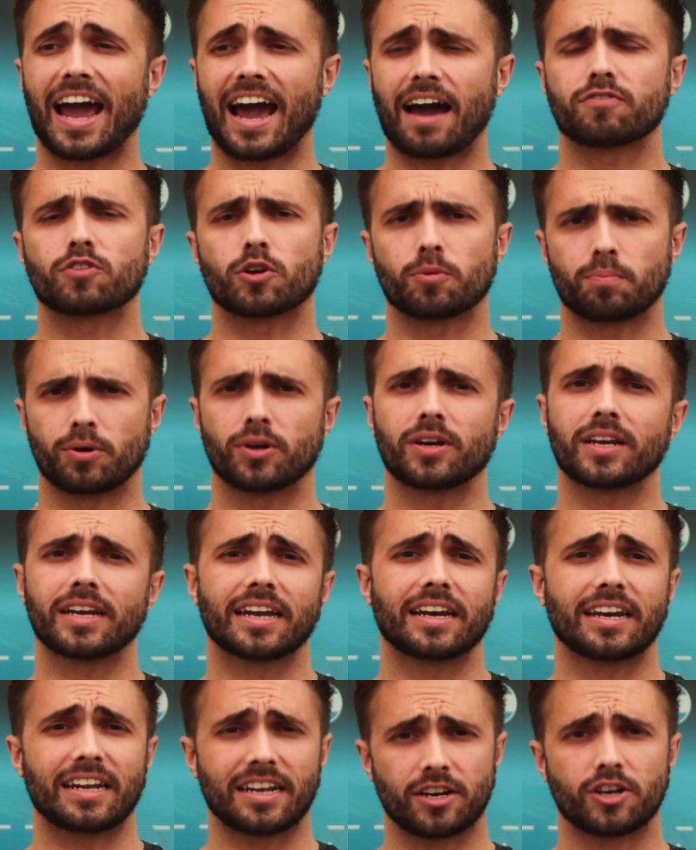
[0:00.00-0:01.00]
after putting
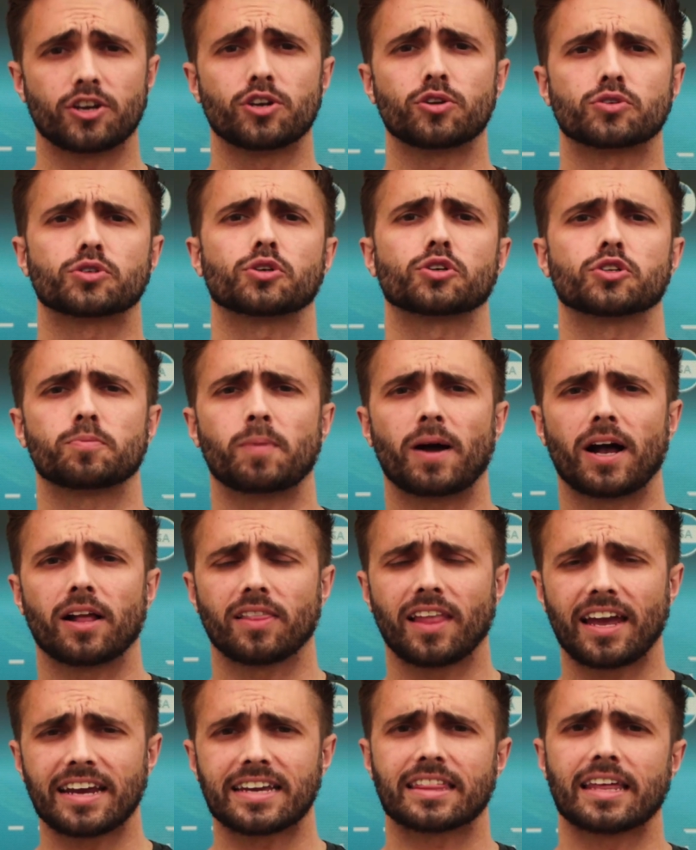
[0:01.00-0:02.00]
it in a neutral
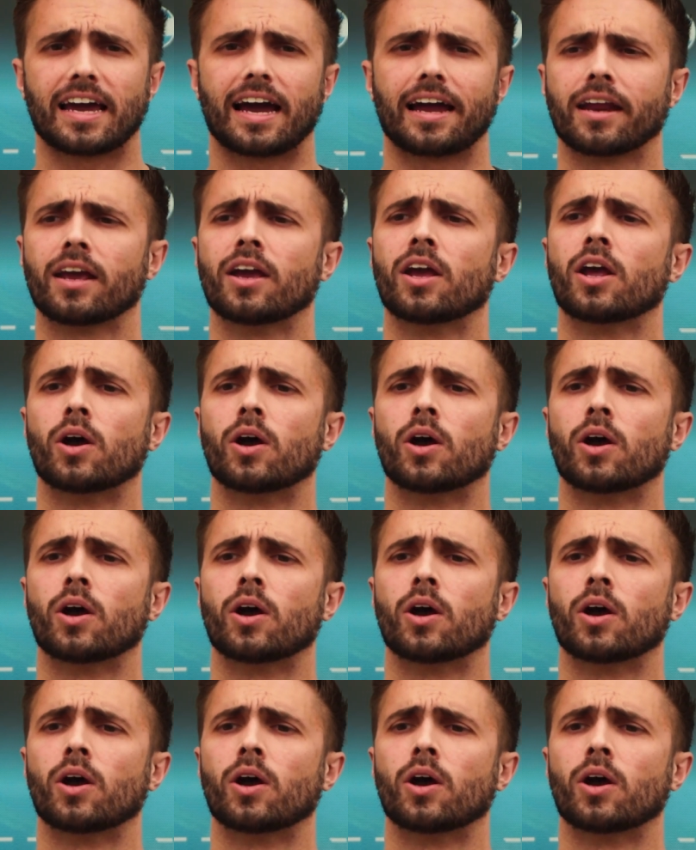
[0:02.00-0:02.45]
spot like that,